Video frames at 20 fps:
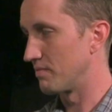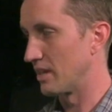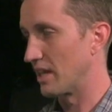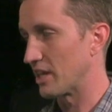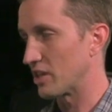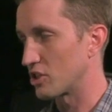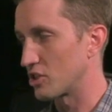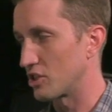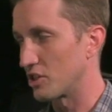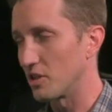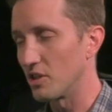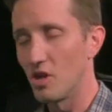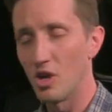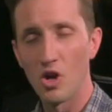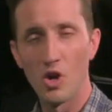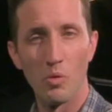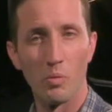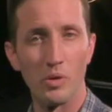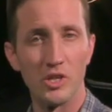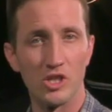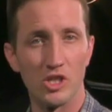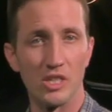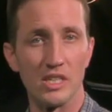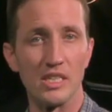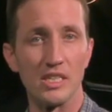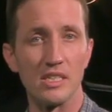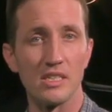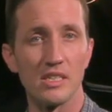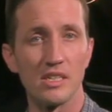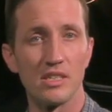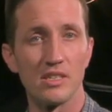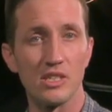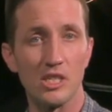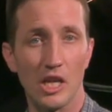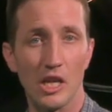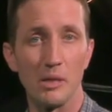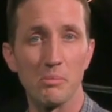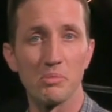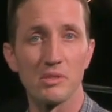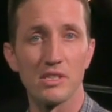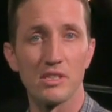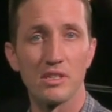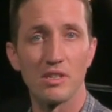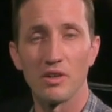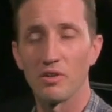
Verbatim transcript: lecture, which is types